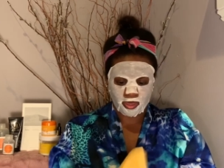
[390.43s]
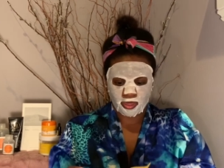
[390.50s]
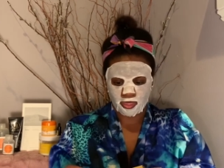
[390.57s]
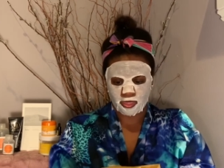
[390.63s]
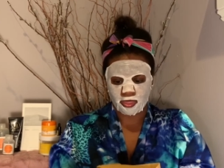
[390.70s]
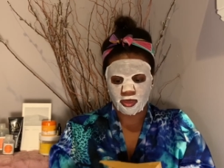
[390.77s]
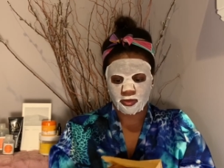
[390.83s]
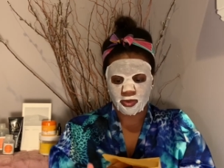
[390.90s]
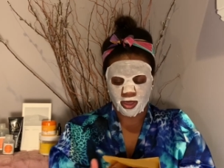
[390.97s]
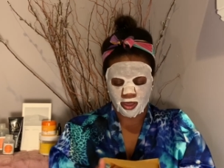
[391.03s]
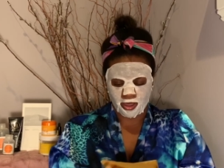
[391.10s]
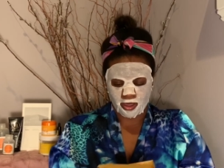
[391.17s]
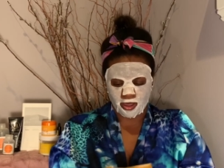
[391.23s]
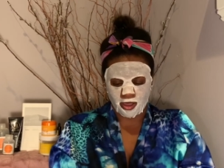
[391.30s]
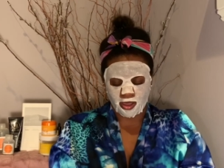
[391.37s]
the
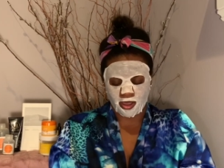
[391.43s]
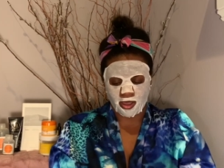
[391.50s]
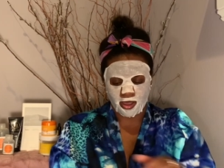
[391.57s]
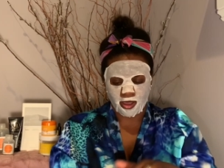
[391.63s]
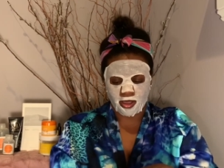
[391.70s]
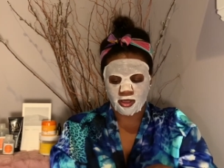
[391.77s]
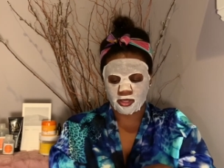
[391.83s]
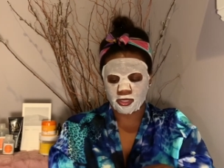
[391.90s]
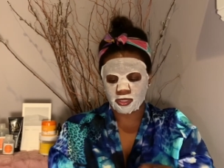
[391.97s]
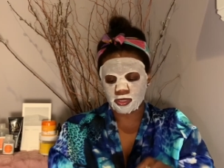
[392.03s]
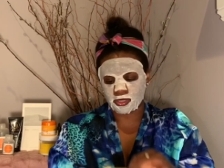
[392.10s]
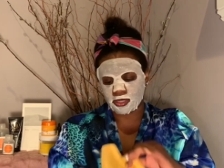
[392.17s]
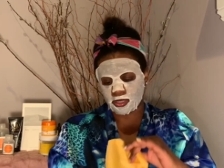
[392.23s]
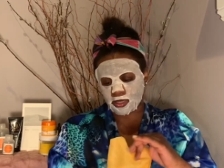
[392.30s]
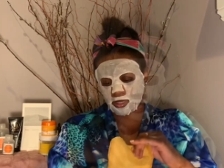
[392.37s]
box.
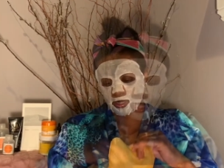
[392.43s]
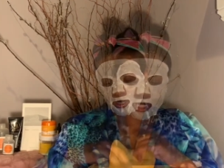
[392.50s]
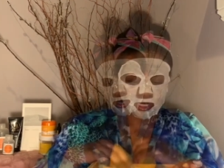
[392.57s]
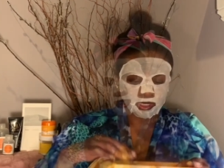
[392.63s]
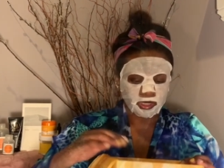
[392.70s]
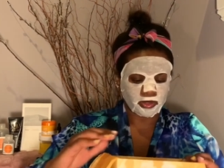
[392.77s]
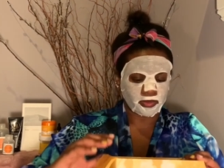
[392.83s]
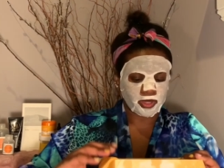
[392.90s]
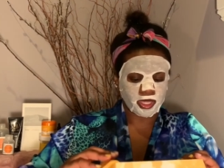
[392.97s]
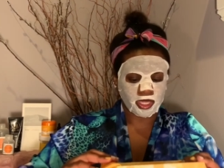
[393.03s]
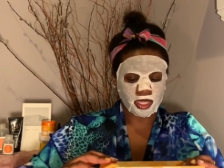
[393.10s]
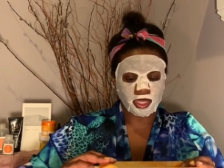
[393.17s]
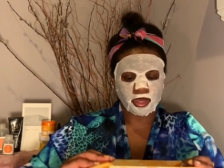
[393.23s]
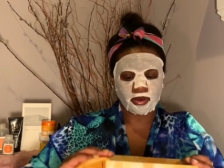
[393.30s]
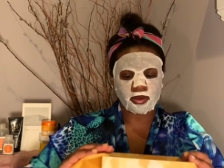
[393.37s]
And so
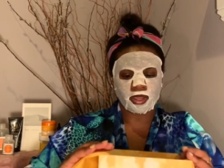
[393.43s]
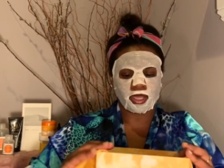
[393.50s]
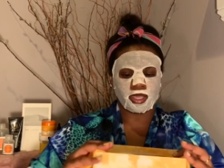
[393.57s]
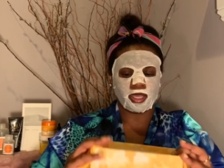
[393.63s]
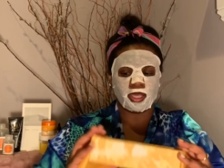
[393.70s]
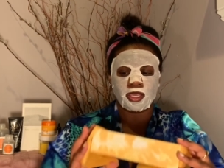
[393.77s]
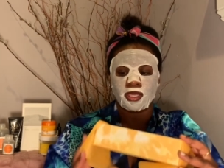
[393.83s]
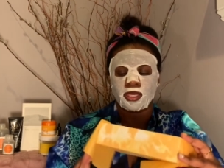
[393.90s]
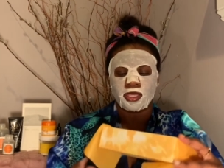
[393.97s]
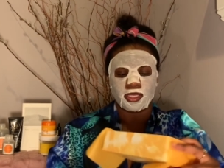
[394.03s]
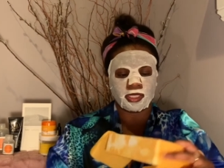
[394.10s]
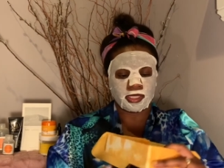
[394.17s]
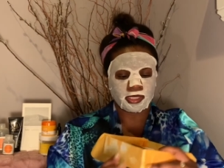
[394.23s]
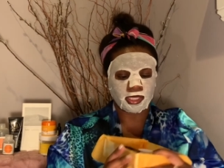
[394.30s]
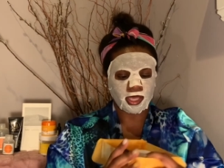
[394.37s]
here
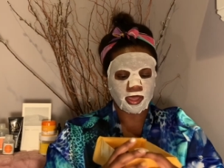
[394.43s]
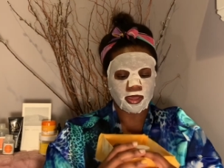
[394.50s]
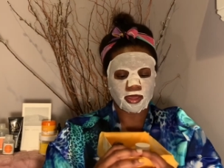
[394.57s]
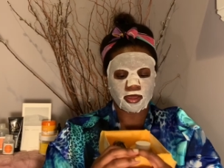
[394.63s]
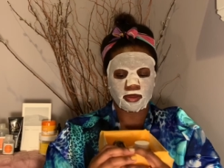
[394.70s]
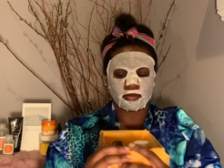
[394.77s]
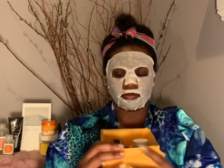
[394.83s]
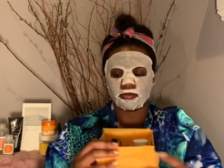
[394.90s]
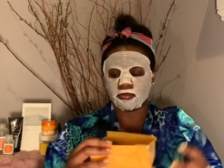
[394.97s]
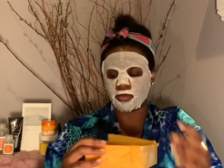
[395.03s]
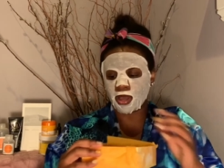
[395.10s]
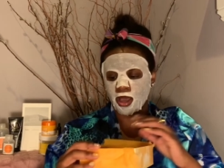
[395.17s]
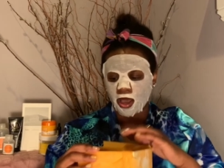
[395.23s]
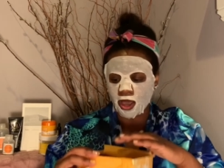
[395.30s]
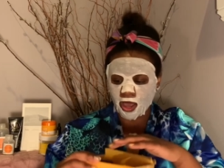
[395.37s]
is
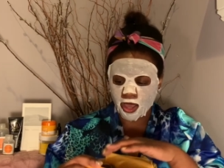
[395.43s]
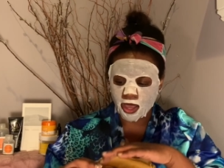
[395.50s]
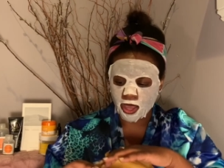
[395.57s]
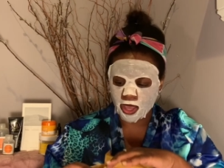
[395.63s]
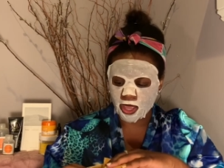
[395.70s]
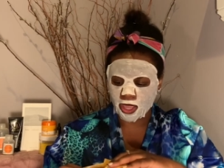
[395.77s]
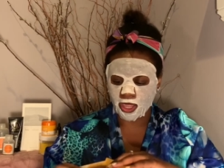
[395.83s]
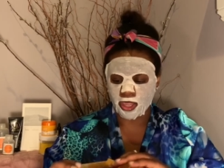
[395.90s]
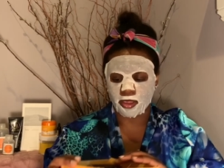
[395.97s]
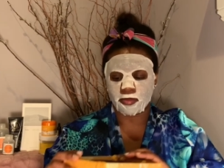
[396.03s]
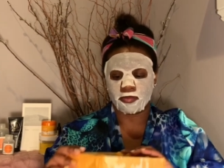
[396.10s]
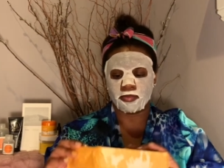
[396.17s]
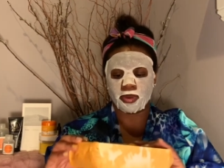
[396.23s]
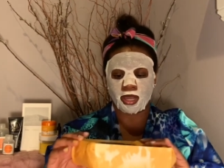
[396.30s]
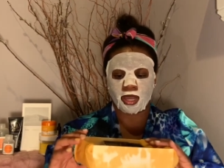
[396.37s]
my
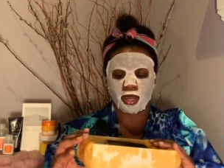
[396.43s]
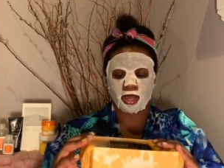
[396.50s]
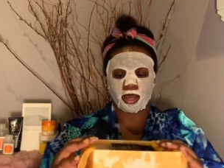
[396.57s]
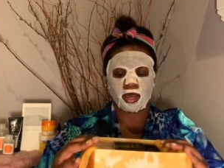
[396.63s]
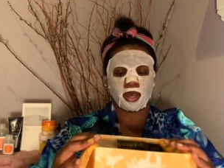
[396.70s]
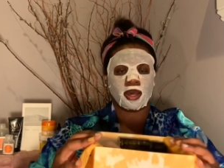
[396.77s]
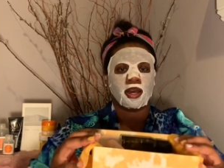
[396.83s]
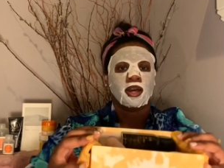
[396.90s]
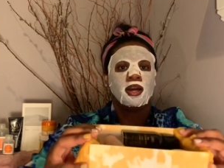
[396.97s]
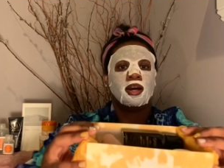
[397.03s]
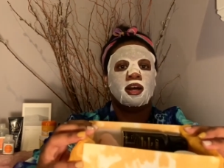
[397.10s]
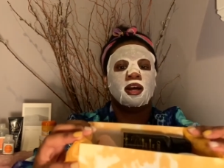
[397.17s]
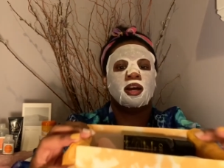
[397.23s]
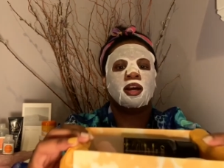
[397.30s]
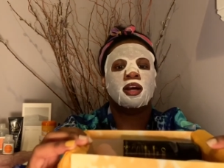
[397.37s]

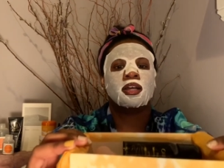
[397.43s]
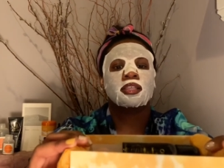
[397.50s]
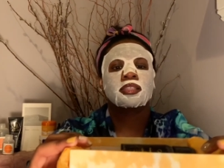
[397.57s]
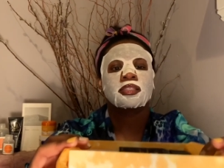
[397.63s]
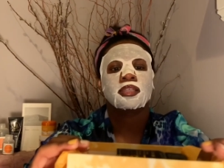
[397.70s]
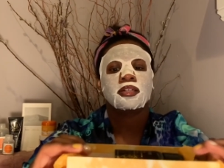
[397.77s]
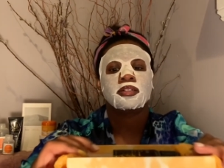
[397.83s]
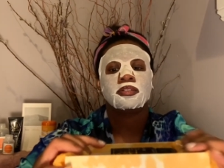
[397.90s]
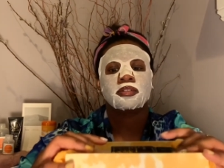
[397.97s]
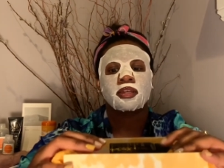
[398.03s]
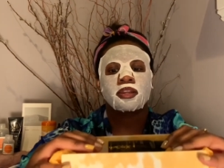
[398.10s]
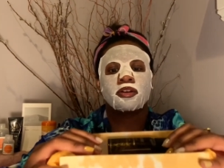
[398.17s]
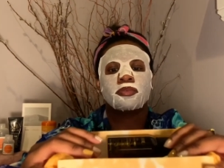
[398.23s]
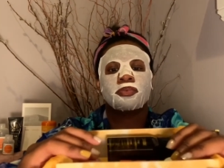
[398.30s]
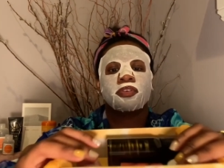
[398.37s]
box. Oh God,
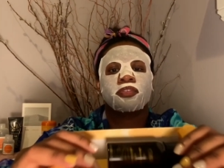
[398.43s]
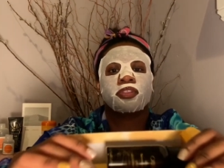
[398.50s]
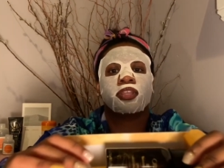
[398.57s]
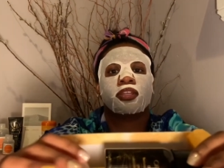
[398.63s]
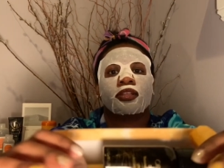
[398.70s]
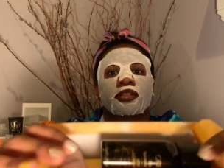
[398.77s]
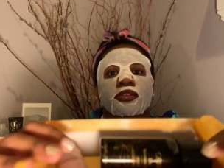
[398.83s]
I hope everything doesn't